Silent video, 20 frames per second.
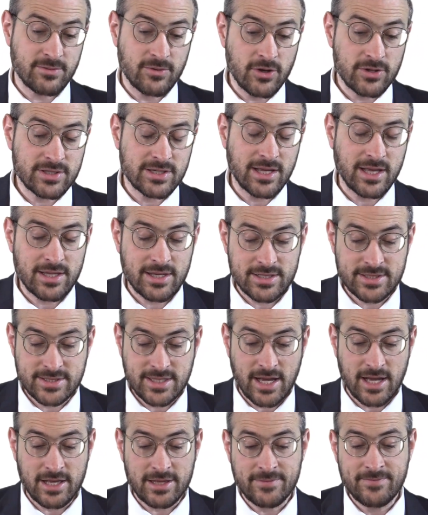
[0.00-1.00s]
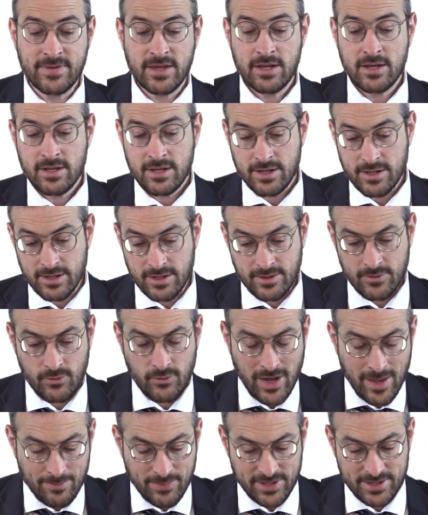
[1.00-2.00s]
You're also not allowed to sell uh,
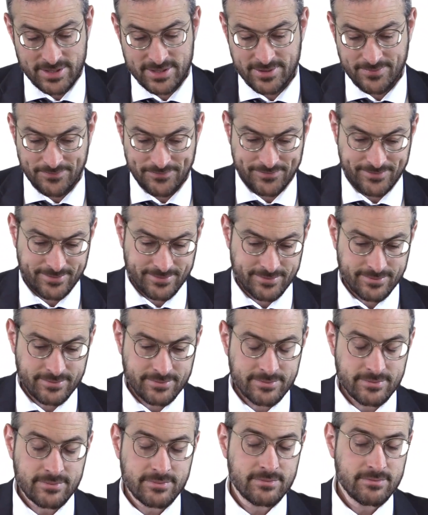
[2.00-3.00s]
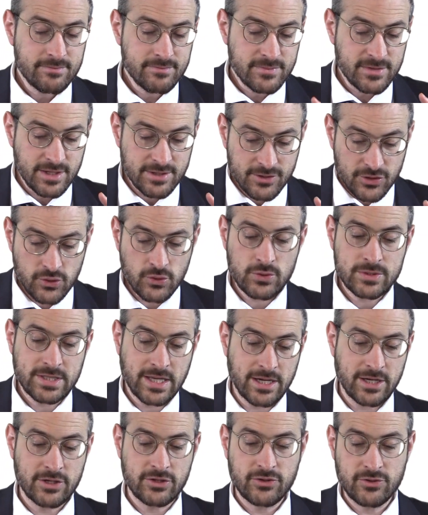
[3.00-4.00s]
weapons, tools
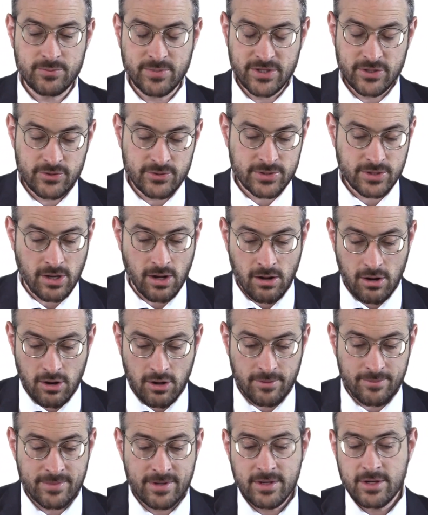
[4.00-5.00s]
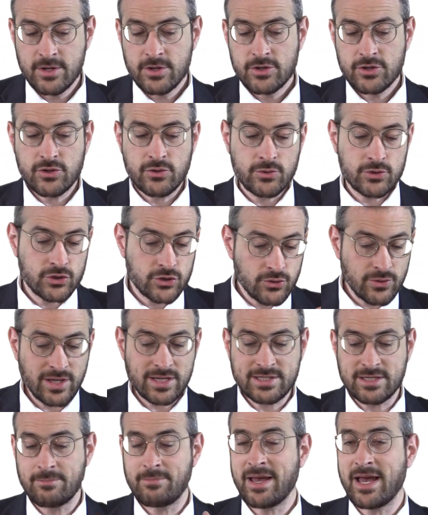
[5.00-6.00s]
that could be used to harm to a Jew
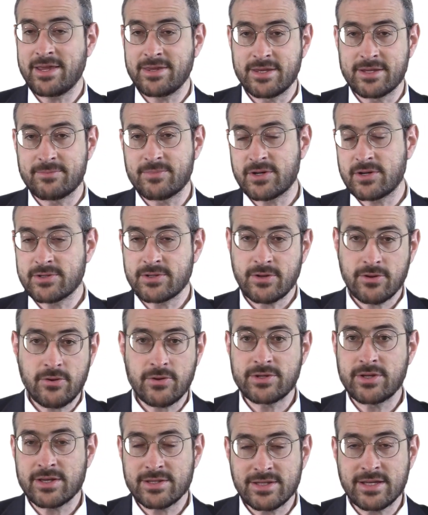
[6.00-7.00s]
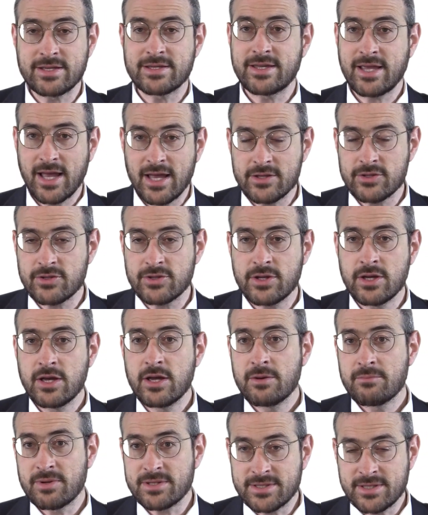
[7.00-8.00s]
that's a bandit, because although he doesn't intend,
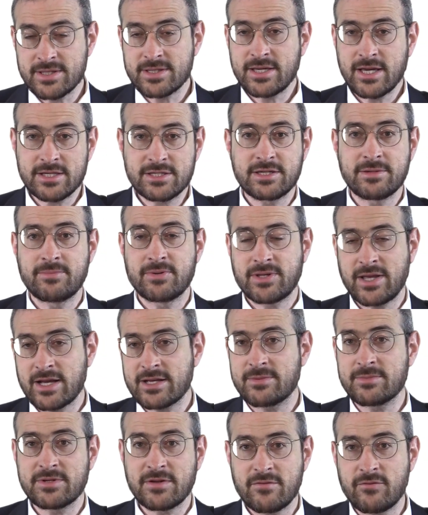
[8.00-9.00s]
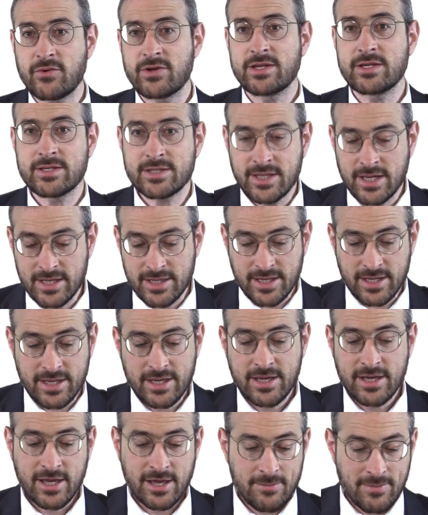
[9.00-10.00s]
but since he has to protect himself when he's stealing,
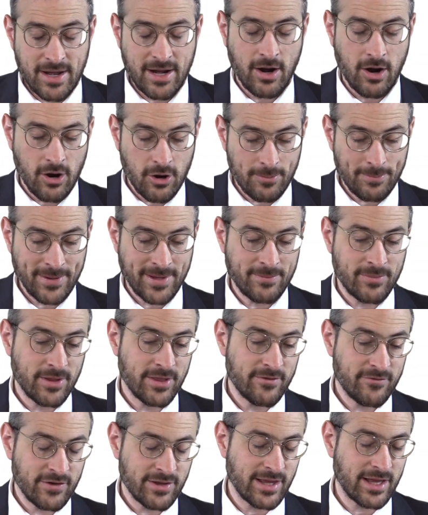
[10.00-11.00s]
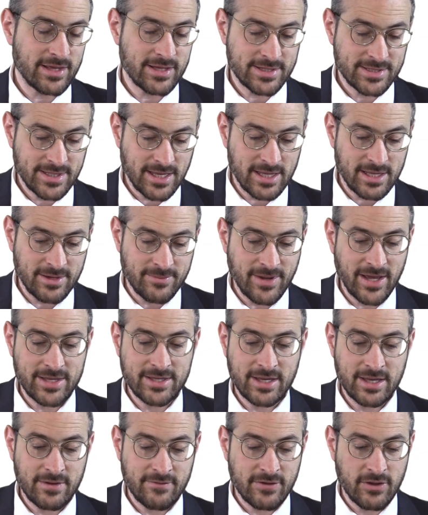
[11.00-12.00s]
he might harm people. If you're not allowed to sell him
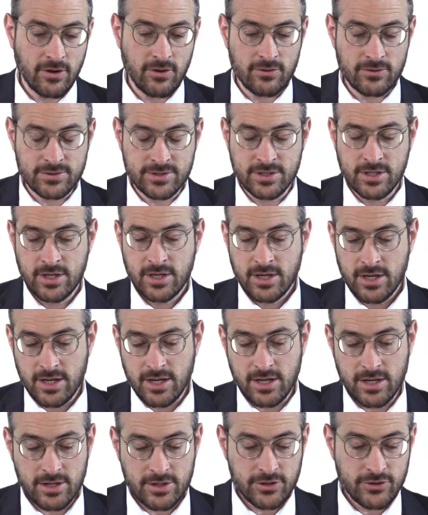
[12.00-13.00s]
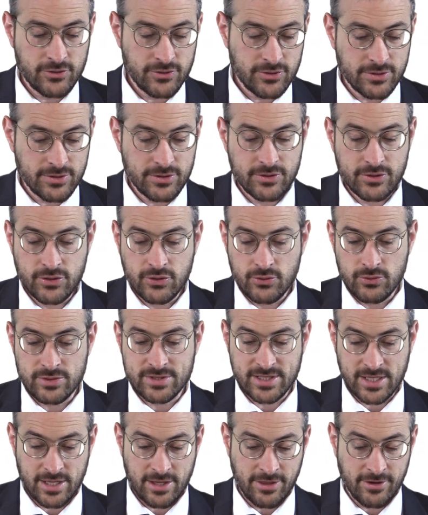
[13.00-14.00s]
any of those uh,
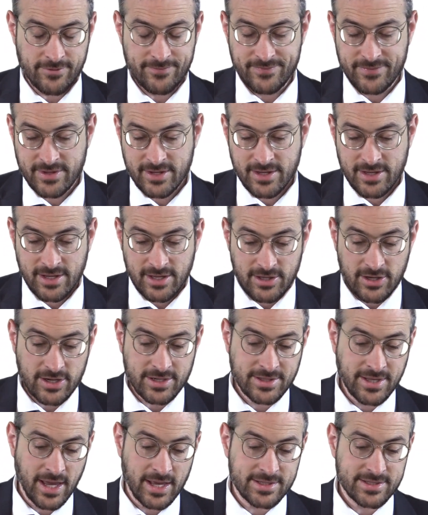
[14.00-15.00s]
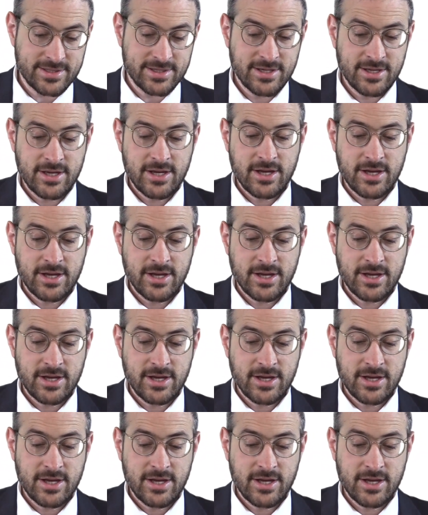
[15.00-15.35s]
tools either. Halacha test.